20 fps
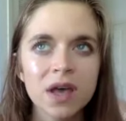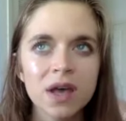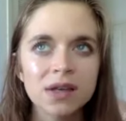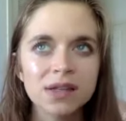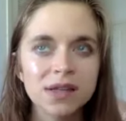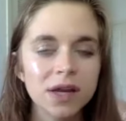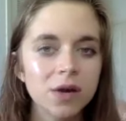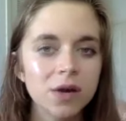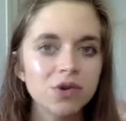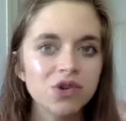
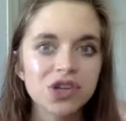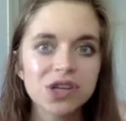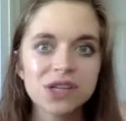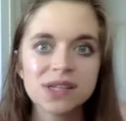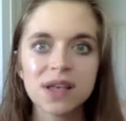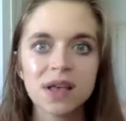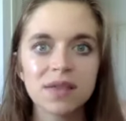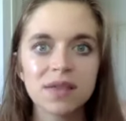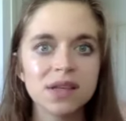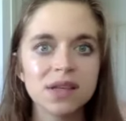so I know she
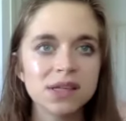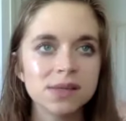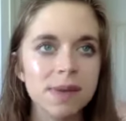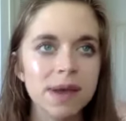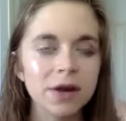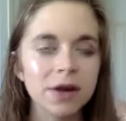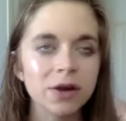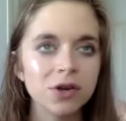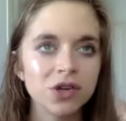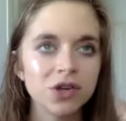said this
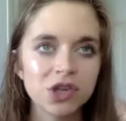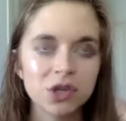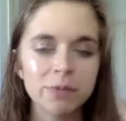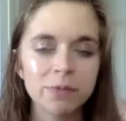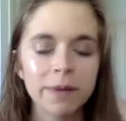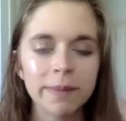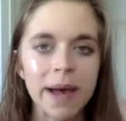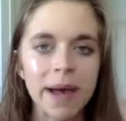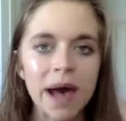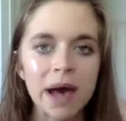made her
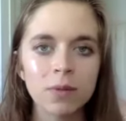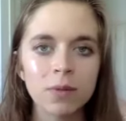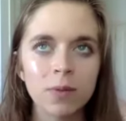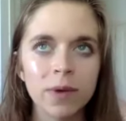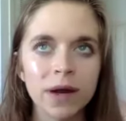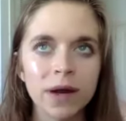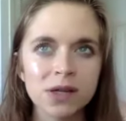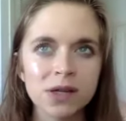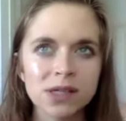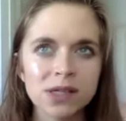super mad,
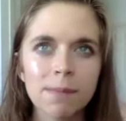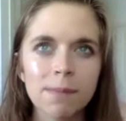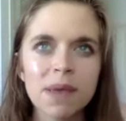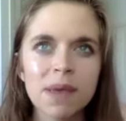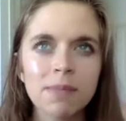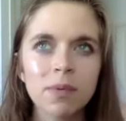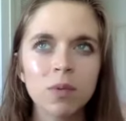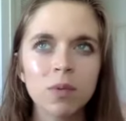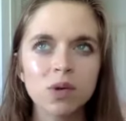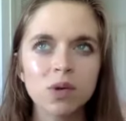where some
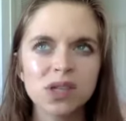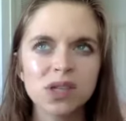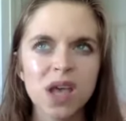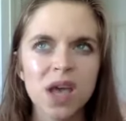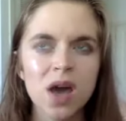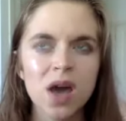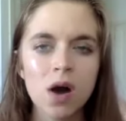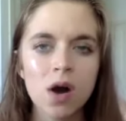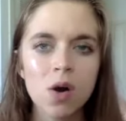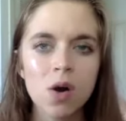people will
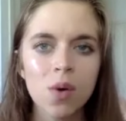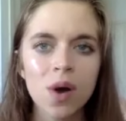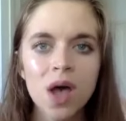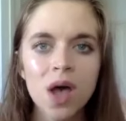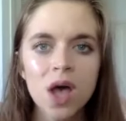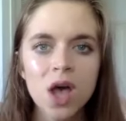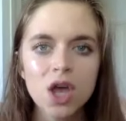say, oh,